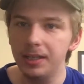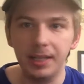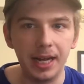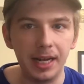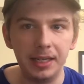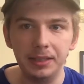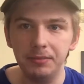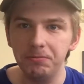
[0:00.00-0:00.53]

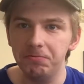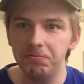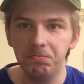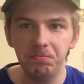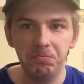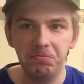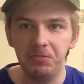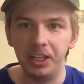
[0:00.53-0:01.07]
That
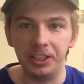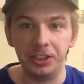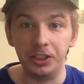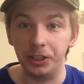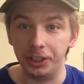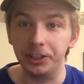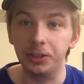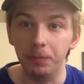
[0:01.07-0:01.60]
it's
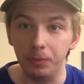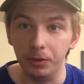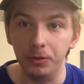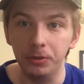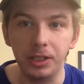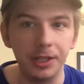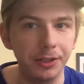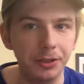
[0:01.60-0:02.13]
a
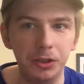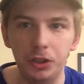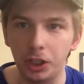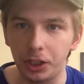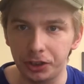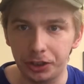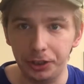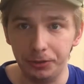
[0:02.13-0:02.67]
blues, and it
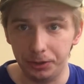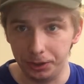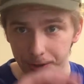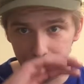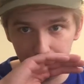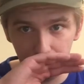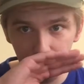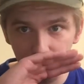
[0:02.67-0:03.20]
just
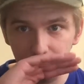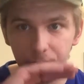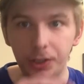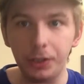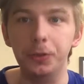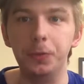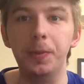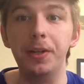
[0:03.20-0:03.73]
uses,
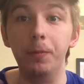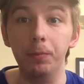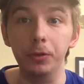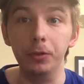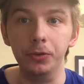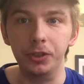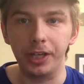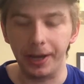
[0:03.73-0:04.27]
the
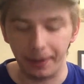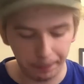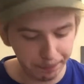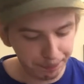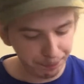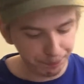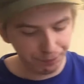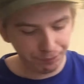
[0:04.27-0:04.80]
blues scale.
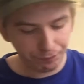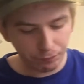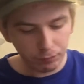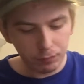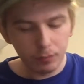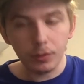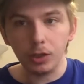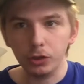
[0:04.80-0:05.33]

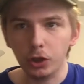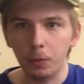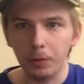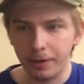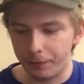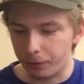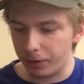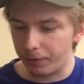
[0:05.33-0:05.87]
So I'll
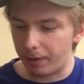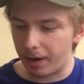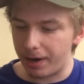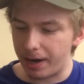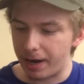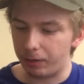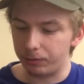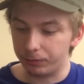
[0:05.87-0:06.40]
play it for you
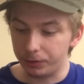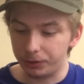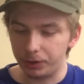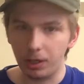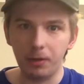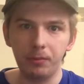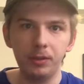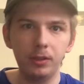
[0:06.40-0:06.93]
right now, real
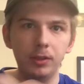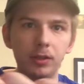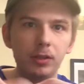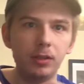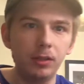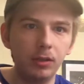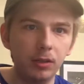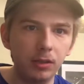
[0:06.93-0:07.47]
slow.
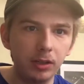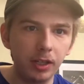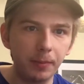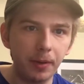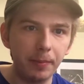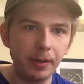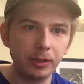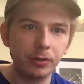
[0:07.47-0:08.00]
Get
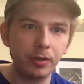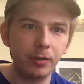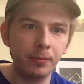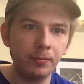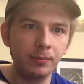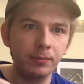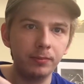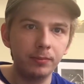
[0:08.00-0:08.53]
my
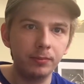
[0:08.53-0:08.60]
metronome.